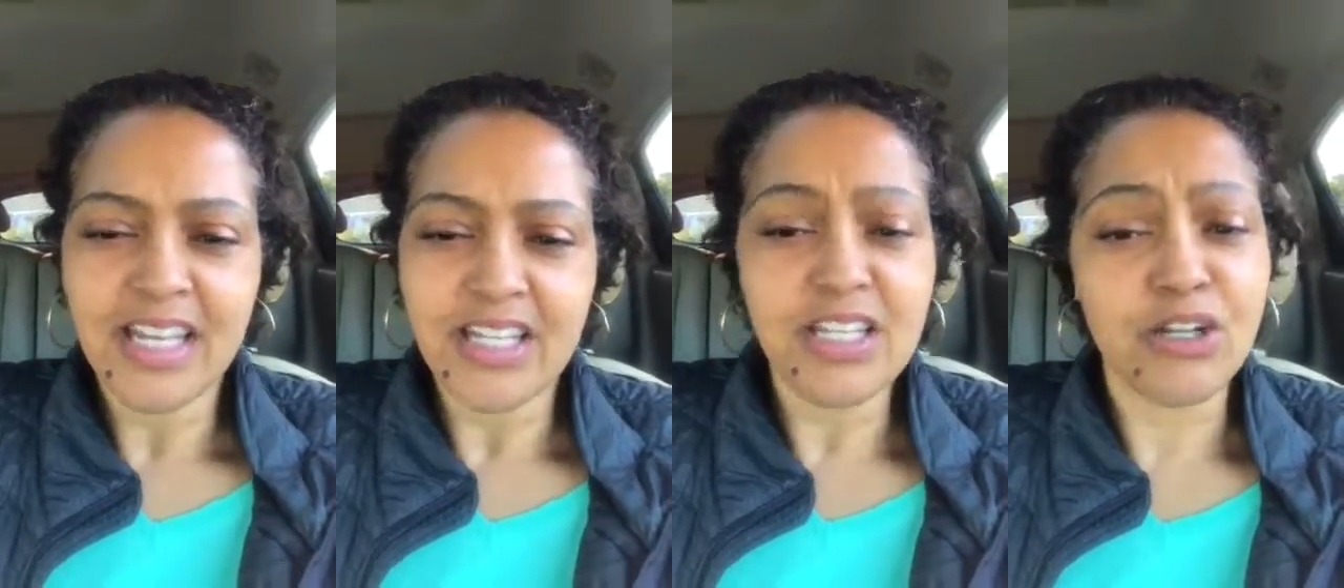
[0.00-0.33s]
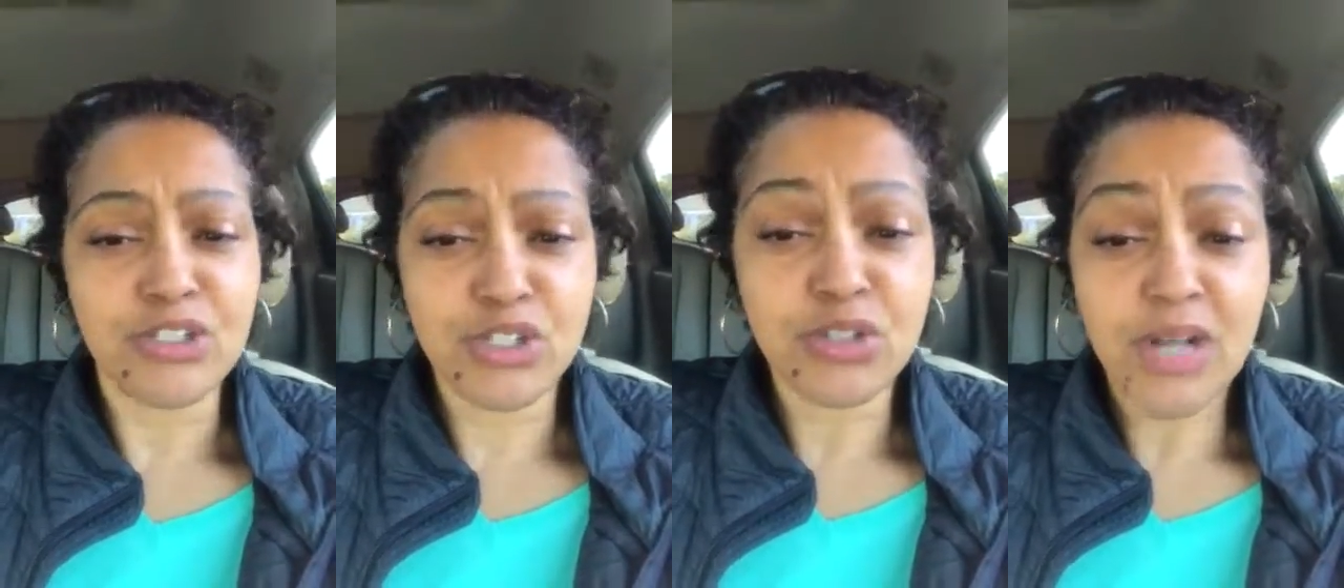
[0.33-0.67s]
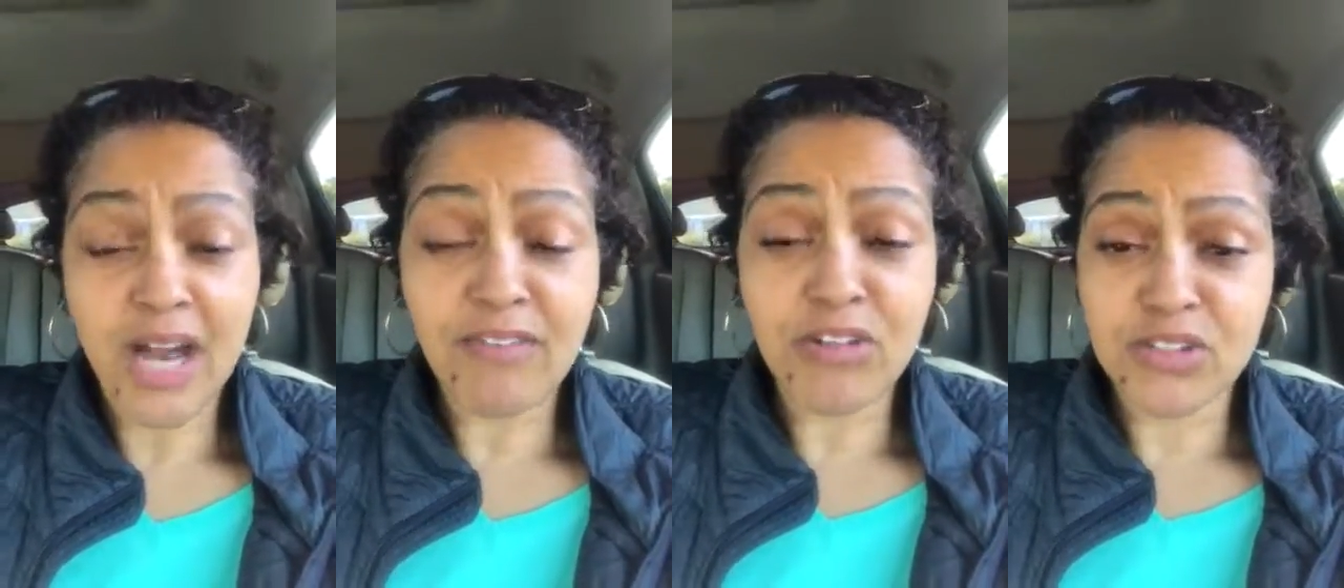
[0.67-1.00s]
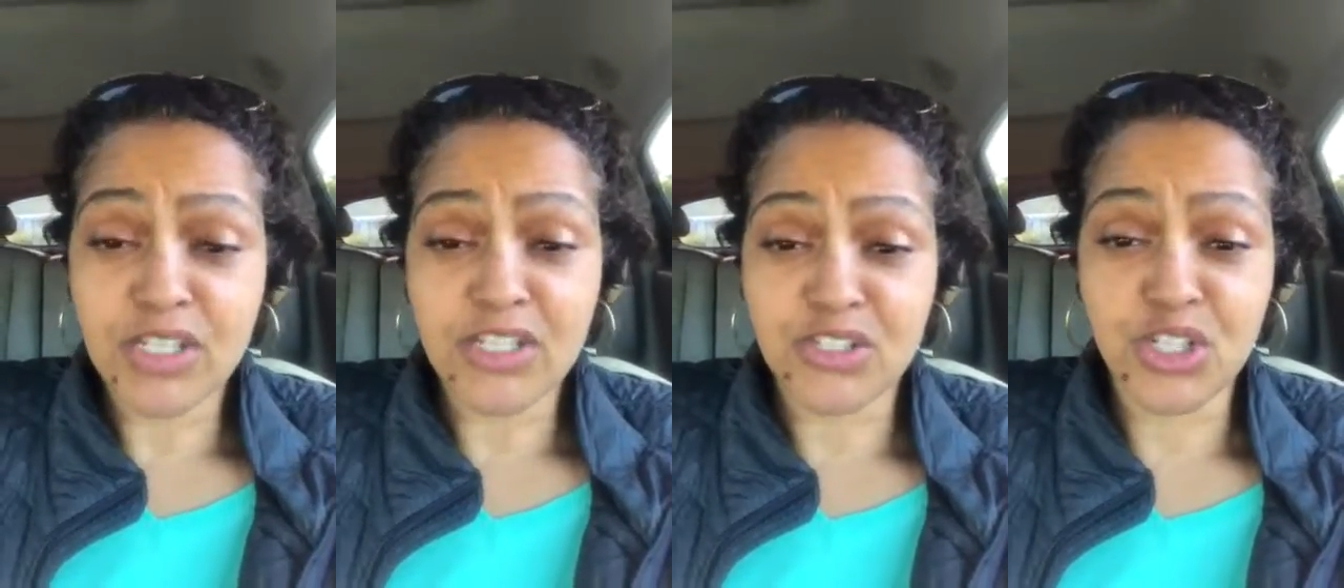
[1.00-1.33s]
you know, so you'll have those
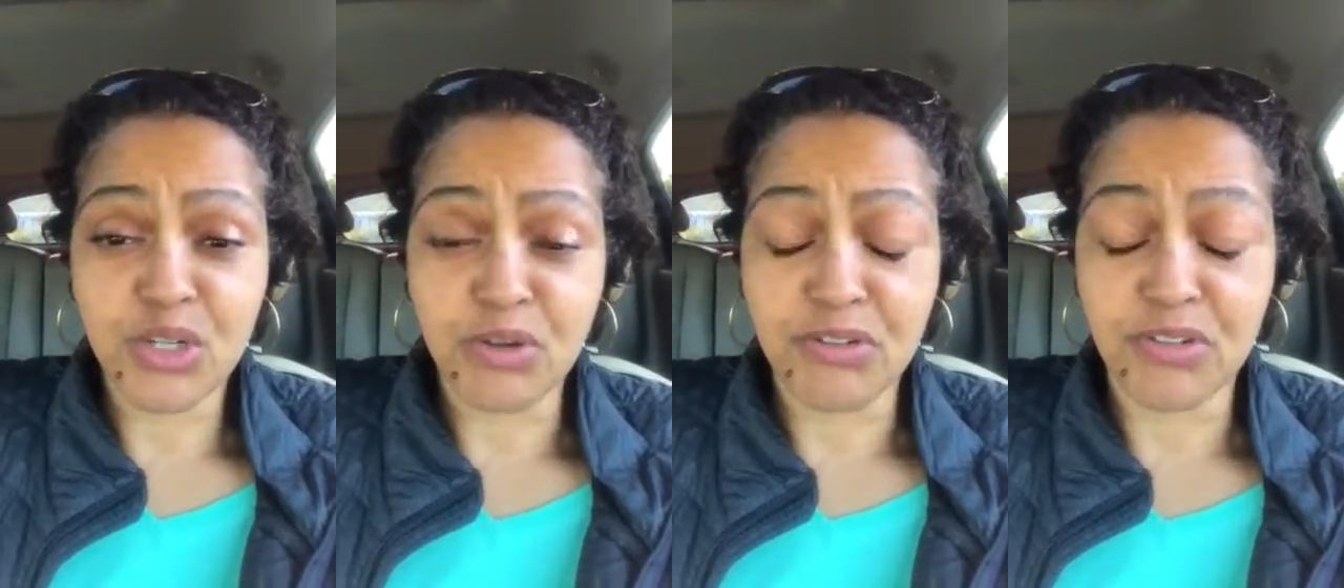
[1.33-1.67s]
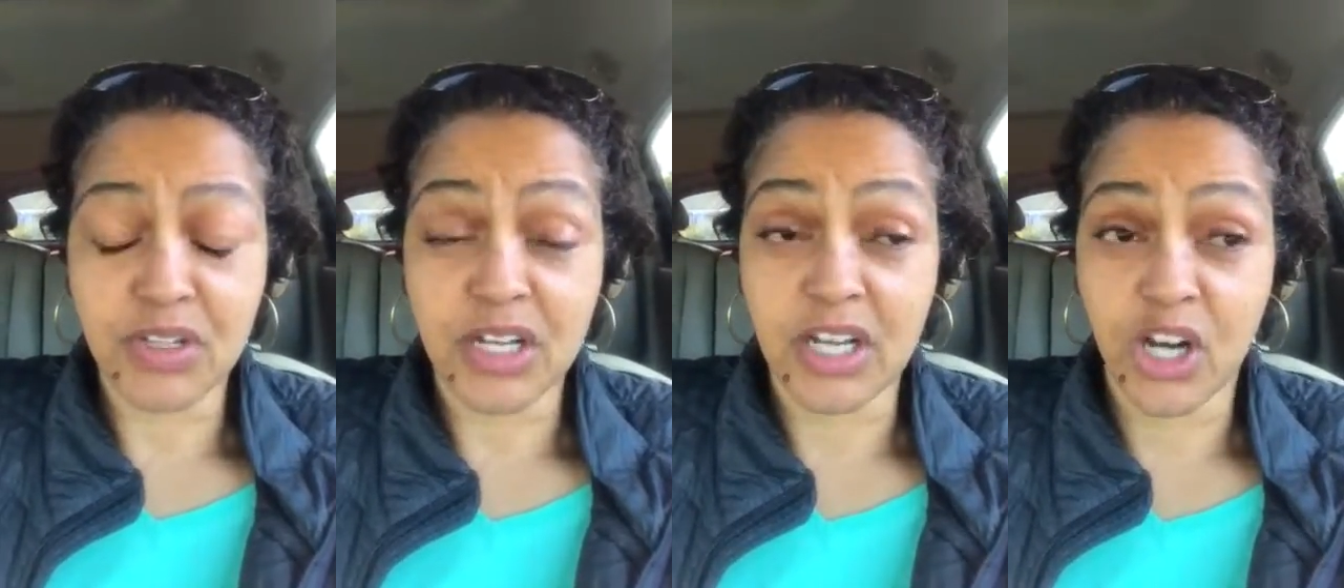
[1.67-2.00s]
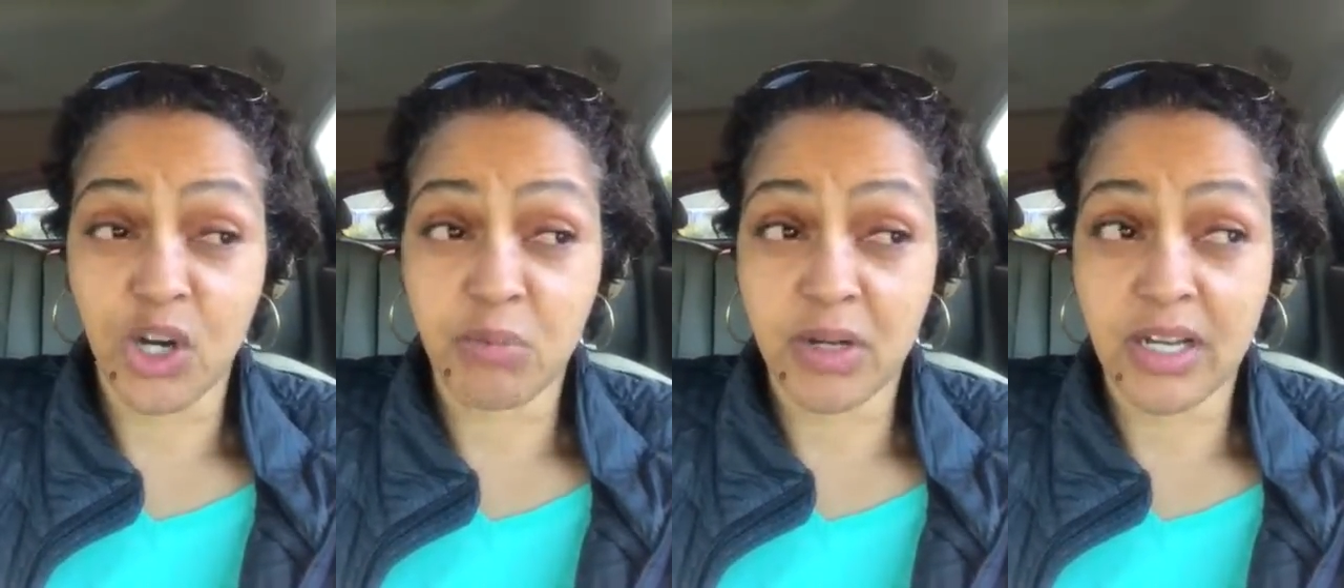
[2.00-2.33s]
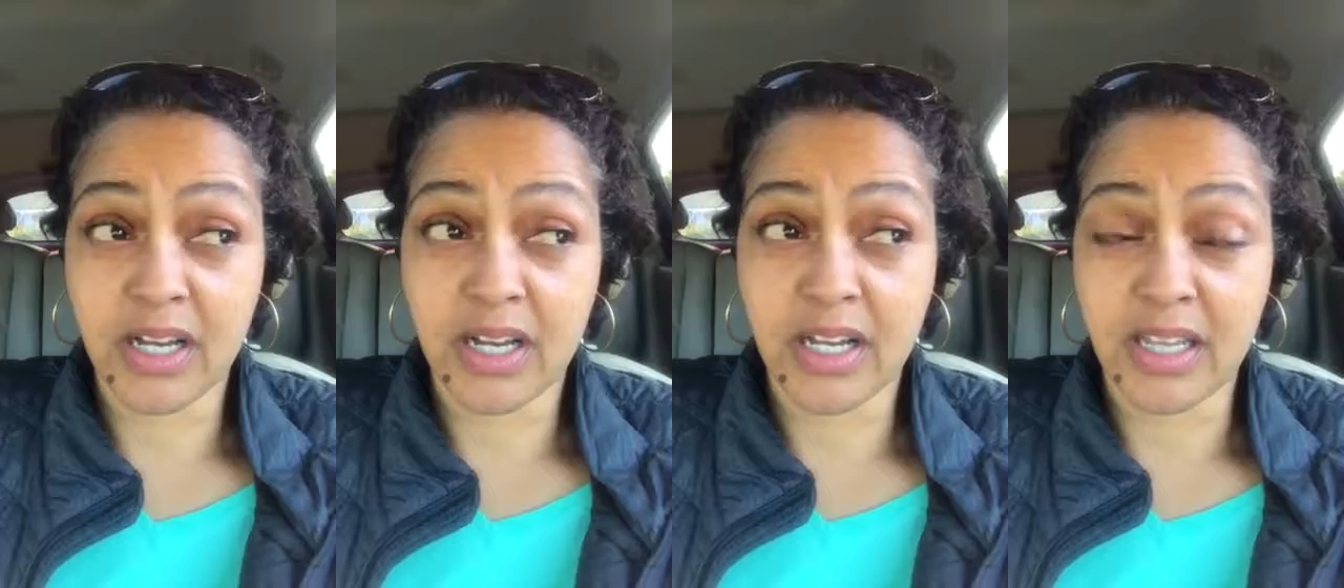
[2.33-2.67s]
days too where you feel like, oh my
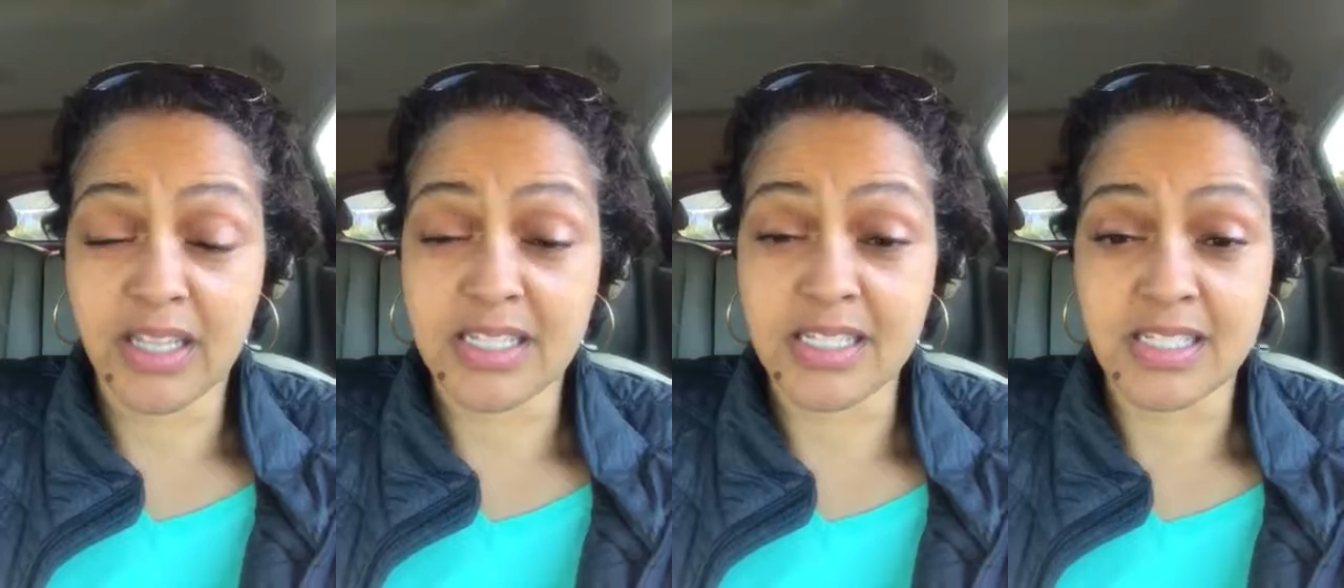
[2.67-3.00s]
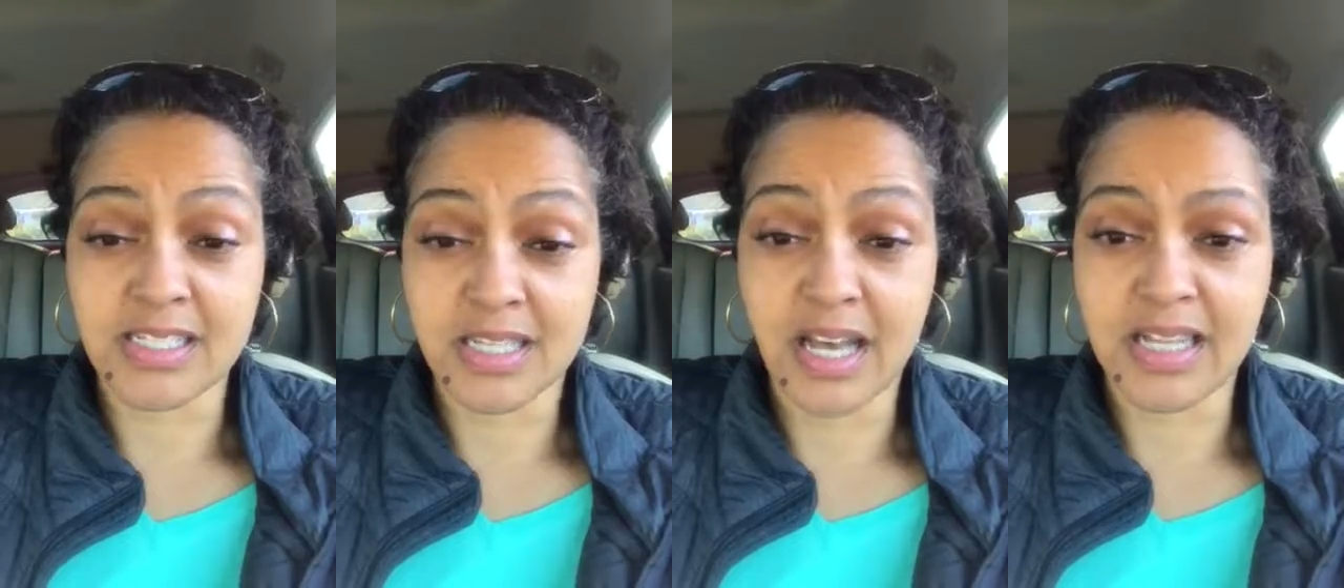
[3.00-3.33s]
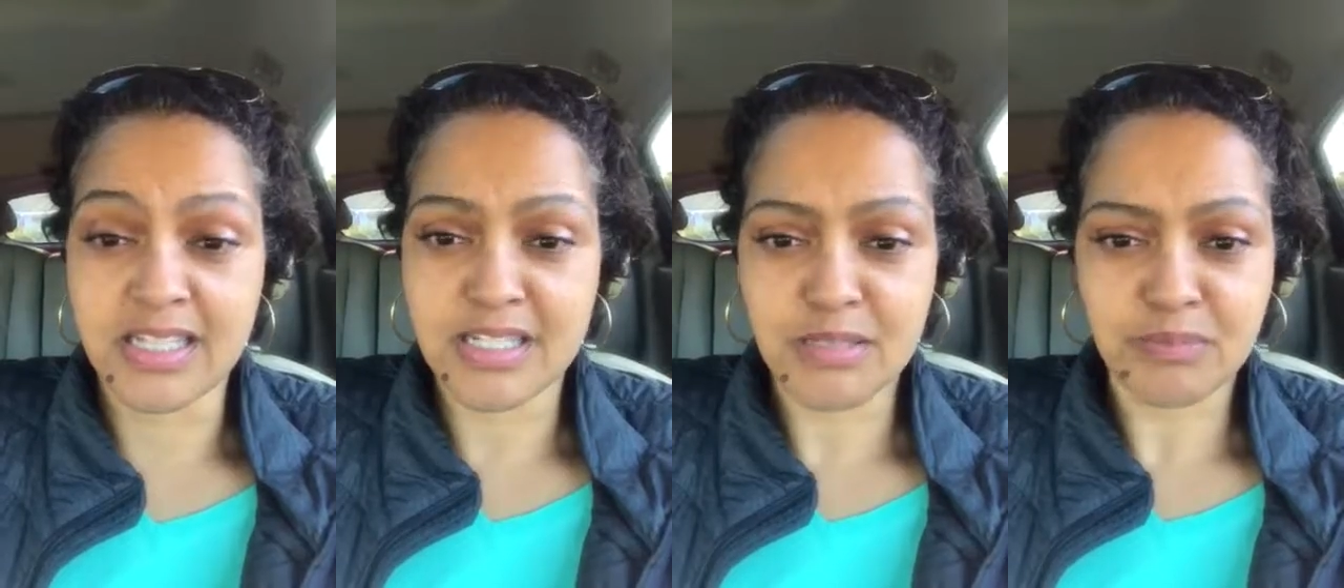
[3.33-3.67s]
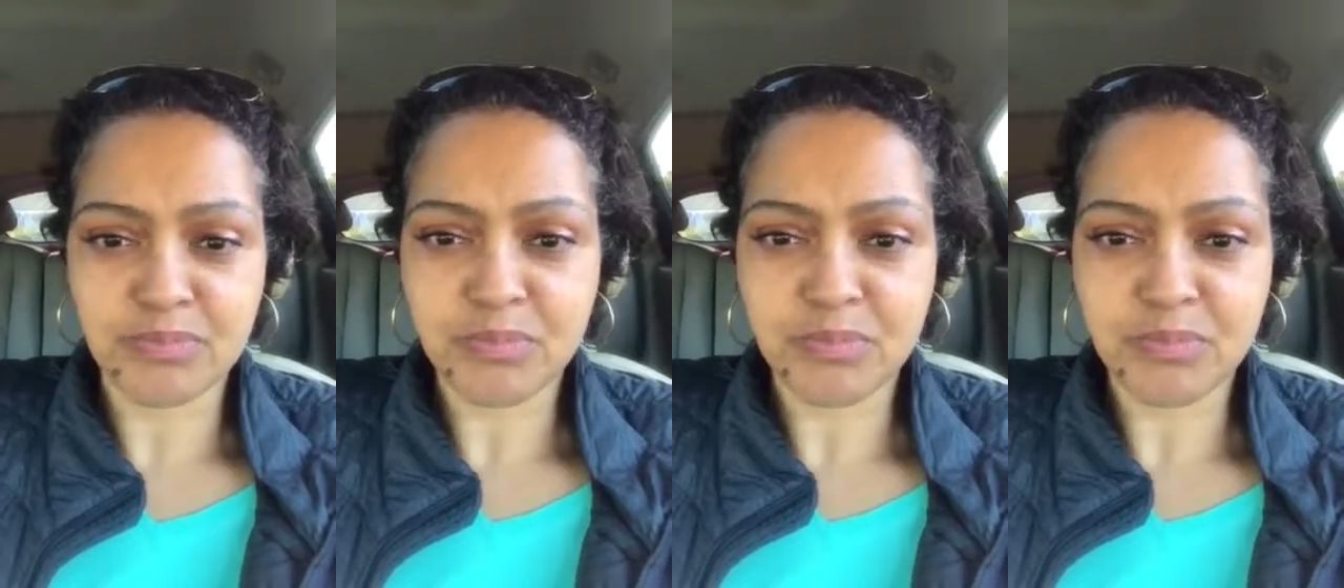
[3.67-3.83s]
God, this is nuts,